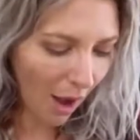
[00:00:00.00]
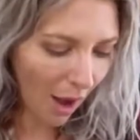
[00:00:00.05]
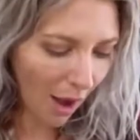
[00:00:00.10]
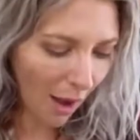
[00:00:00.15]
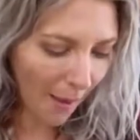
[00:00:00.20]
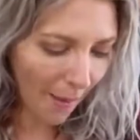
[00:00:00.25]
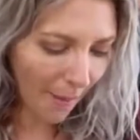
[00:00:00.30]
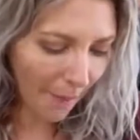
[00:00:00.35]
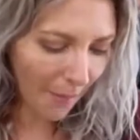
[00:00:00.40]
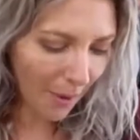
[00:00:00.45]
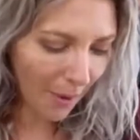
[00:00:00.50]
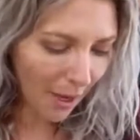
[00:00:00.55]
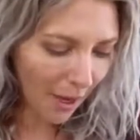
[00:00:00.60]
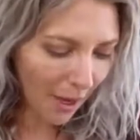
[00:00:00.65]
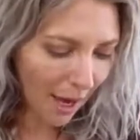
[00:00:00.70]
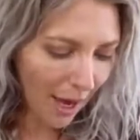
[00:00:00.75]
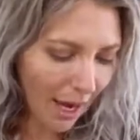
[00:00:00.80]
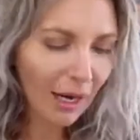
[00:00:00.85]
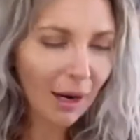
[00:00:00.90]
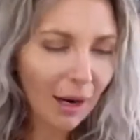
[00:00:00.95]
And
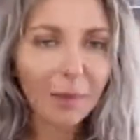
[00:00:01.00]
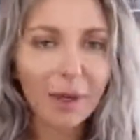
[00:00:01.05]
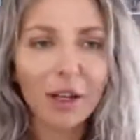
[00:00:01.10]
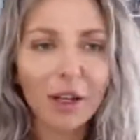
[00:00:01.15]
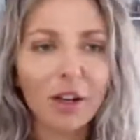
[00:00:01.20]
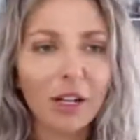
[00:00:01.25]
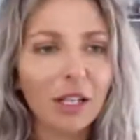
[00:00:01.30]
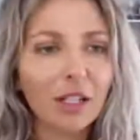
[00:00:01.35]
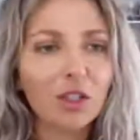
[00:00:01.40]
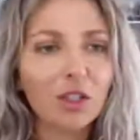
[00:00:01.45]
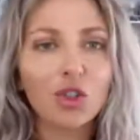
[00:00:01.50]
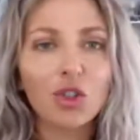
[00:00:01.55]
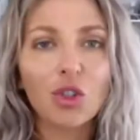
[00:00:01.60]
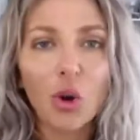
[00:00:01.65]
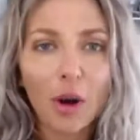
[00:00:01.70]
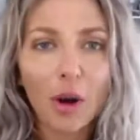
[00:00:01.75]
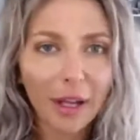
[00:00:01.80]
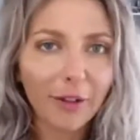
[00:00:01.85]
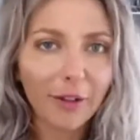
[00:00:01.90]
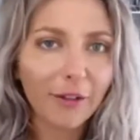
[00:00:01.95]
I'm hearing
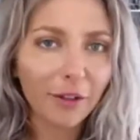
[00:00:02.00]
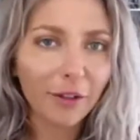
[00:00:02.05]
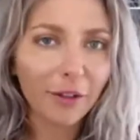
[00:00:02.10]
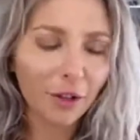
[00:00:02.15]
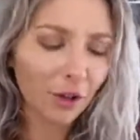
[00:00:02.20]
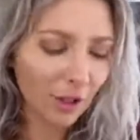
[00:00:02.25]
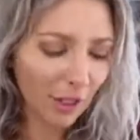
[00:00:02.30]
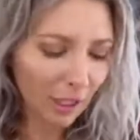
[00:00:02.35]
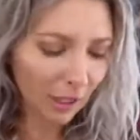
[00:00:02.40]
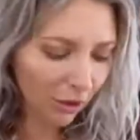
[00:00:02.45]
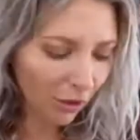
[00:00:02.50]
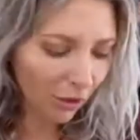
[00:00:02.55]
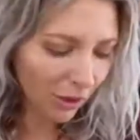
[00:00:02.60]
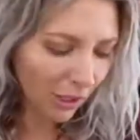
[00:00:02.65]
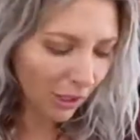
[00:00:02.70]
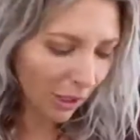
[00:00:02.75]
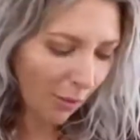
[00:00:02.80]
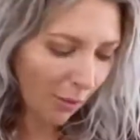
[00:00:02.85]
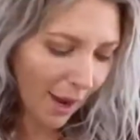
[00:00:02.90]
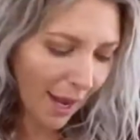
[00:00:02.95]
enjoying food and
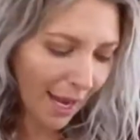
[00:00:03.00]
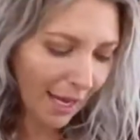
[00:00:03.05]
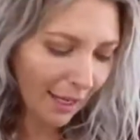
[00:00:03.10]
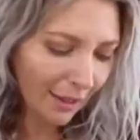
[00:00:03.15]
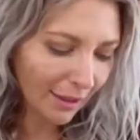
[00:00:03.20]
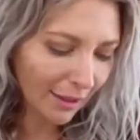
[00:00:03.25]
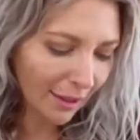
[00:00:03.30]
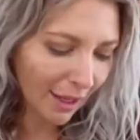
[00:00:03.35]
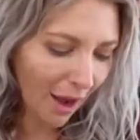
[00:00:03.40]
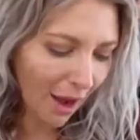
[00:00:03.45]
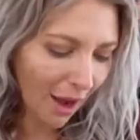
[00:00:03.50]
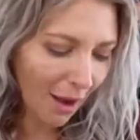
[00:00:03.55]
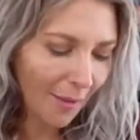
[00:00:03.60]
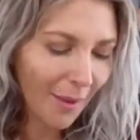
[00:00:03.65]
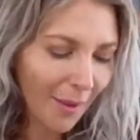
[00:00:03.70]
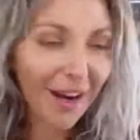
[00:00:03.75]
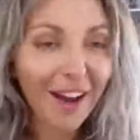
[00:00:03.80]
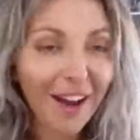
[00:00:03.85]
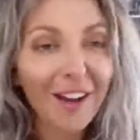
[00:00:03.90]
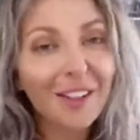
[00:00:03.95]
losing weight.
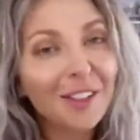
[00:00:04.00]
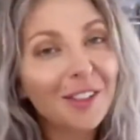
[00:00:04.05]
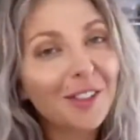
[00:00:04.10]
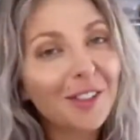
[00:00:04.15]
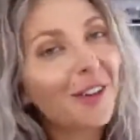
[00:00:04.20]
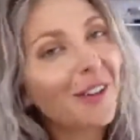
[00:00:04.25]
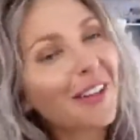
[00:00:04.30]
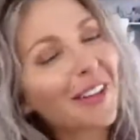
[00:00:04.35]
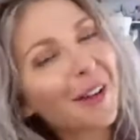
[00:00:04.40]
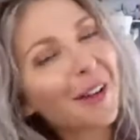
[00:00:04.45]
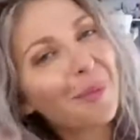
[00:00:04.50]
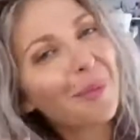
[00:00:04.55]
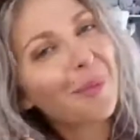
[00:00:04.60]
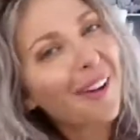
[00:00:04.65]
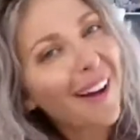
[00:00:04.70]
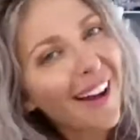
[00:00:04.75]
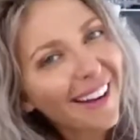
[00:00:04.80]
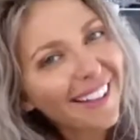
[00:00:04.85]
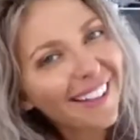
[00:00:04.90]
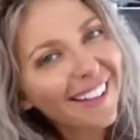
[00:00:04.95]
And I also know that you're
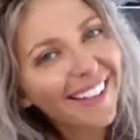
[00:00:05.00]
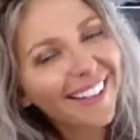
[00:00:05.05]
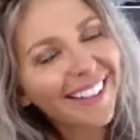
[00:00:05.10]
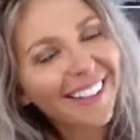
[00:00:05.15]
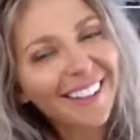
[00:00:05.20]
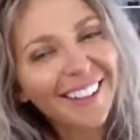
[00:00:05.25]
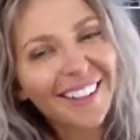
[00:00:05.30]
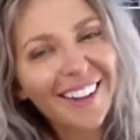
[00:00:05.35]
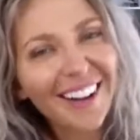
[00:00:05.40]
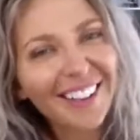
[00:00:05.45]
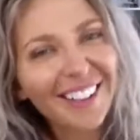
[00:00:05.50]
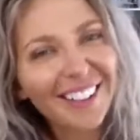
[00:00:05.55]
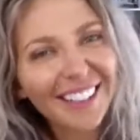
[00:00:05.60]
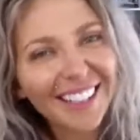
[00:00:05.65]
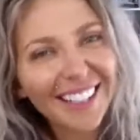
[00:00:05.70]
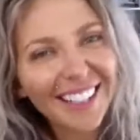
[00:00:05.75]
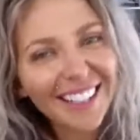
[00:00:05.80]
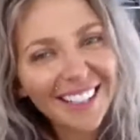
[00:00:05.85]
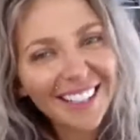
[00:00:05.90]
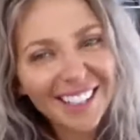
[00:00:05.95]
pregnant.
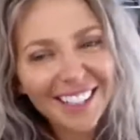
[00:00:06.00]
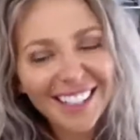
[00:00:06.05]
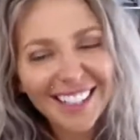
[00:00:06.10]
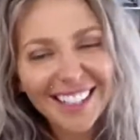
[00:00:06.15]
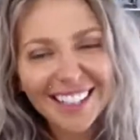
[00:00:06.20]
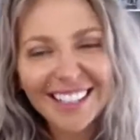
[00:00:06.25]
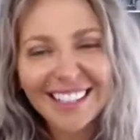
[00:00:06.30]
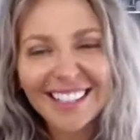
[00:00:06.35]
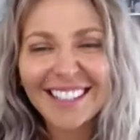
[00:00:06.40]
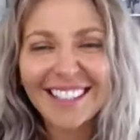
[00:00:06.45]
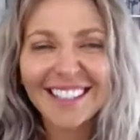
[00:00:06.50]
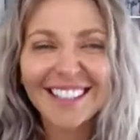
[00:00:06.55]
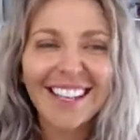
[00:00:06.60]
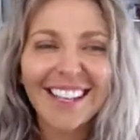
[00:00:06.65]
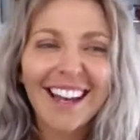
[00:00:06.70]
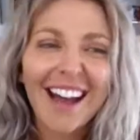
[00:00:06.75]
Congratulations.